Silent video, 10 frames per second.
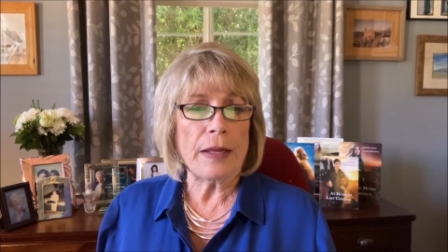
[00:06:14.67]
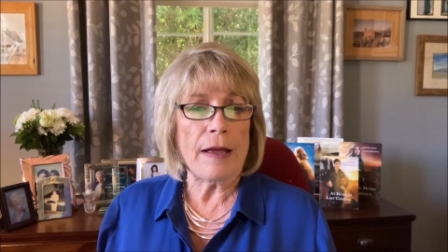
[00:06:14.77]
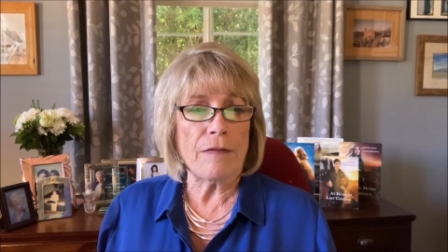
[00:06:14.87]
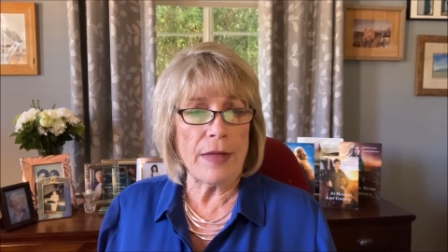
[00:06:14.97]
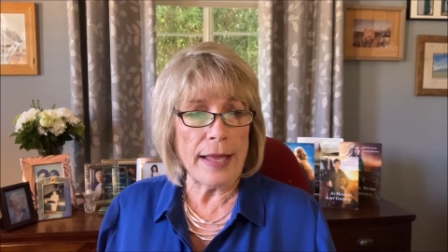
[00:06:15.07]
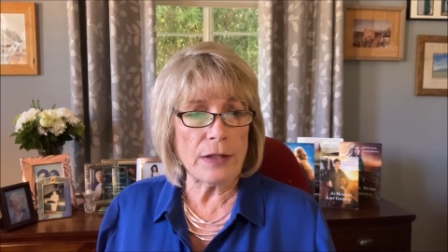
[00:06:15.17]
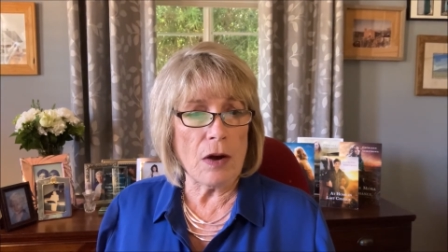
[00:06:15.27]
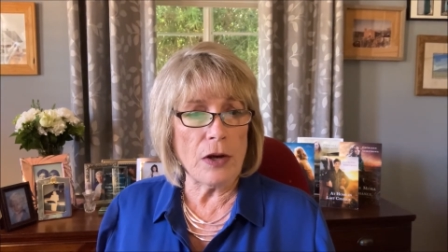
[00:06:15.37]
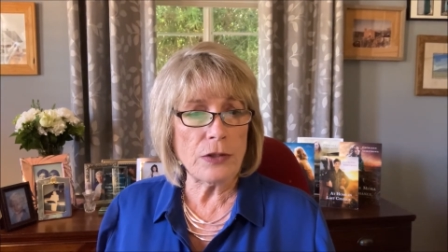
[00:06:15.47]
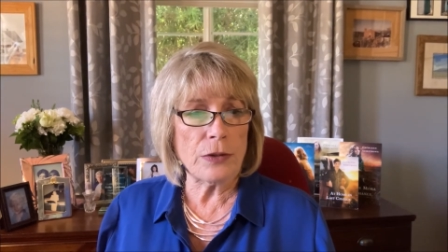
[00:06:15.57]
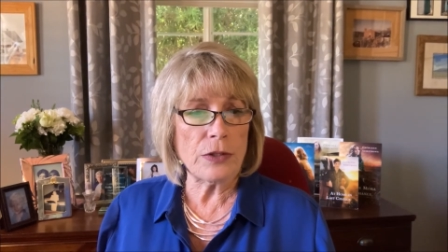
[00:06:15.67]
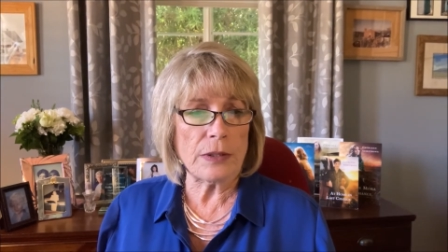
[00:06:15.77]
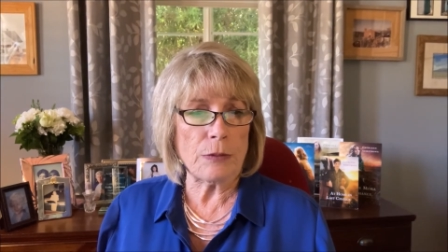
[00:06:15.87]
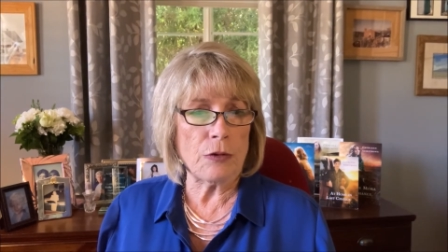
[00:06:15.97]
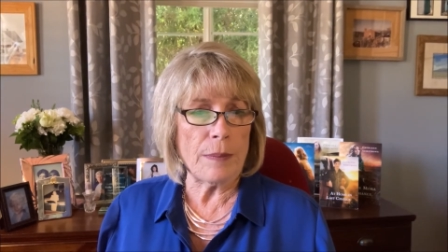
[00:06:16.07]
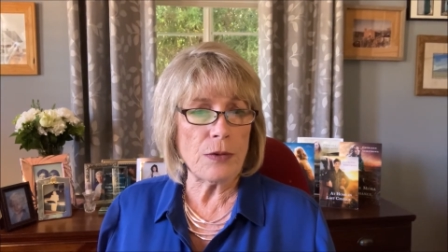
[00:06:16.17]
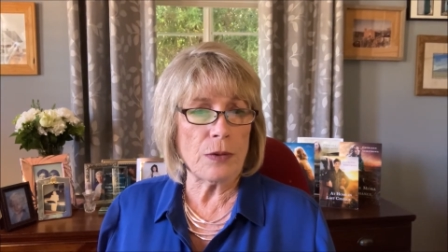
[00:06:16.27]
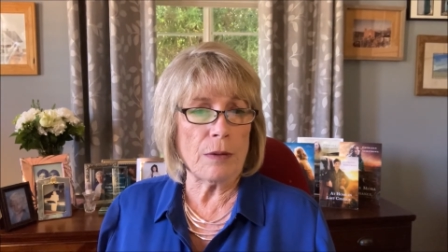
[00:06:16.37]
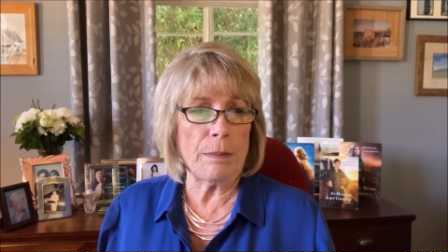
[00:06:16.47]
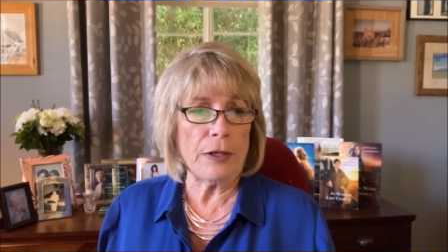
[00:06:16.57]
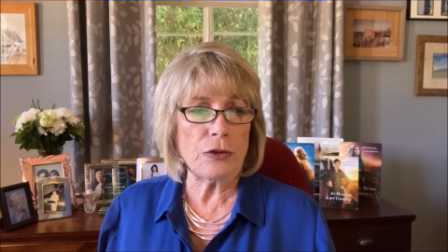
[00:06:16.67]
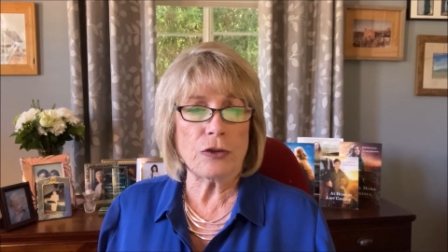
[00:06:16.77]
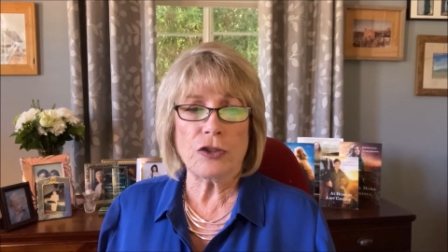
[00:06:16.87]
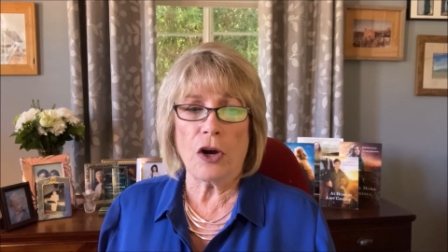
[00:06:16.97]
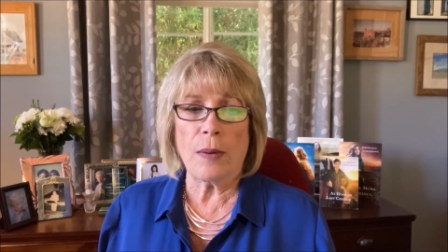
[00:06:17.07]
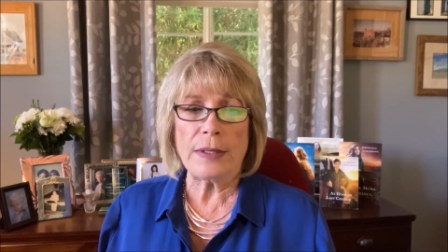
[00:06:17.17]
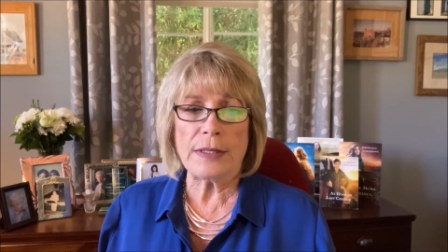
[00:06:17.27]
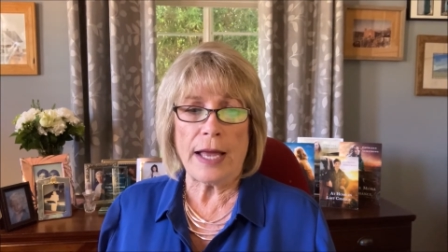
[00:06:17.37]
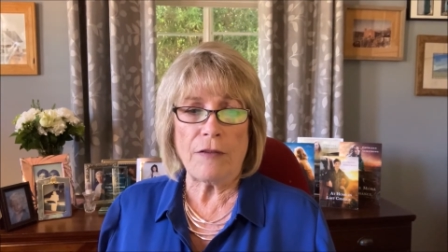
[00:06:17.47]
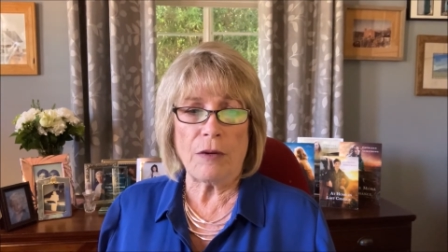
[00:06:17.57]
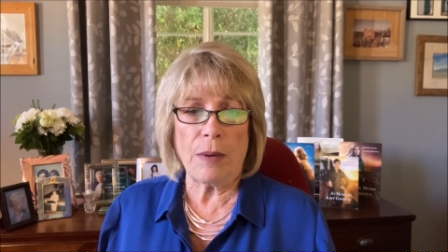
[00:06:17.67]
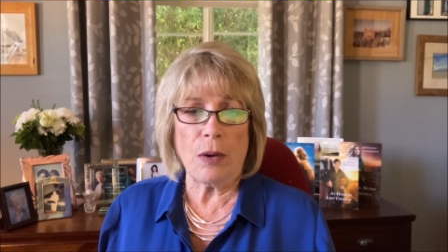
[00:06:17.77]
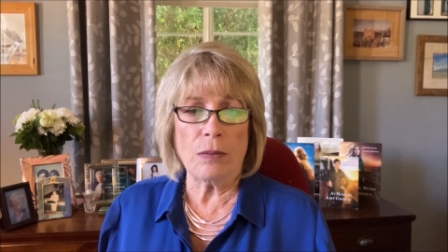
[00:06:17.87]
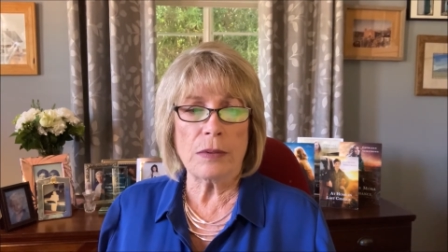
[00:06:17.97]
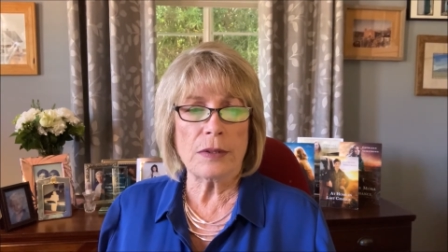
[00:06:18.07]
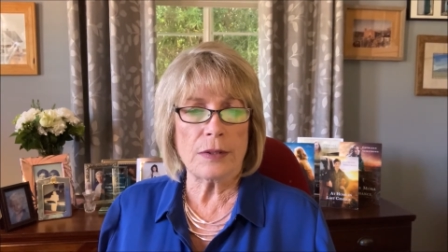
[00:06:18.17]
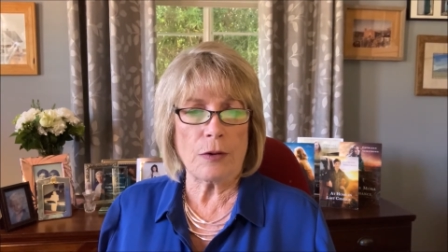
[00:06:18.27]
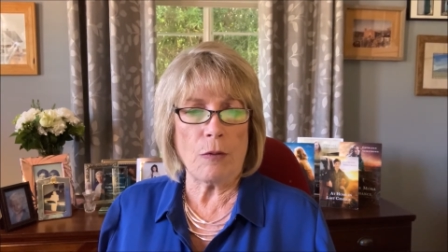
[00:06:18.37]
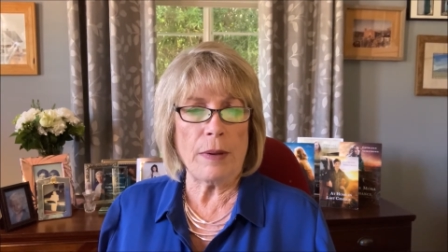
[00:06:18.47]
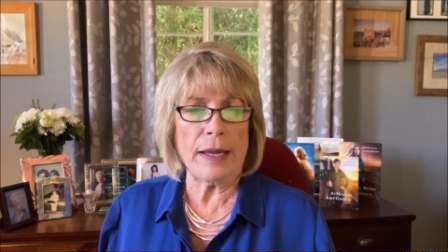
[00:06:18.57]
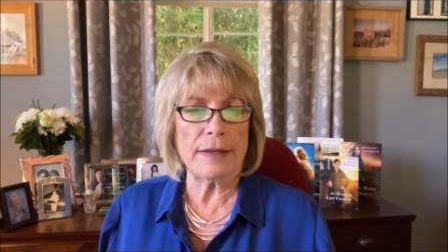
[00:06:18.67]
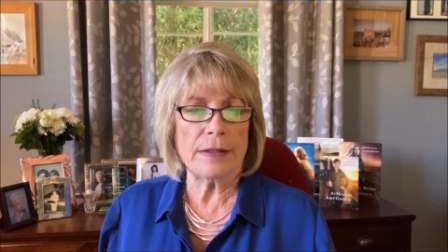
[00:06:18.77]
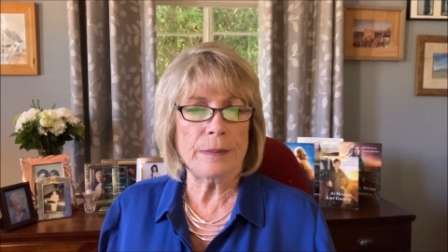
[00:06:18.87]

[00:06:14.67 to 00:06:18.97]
If that cost her some trips to the picture show in San Ramon, so be it.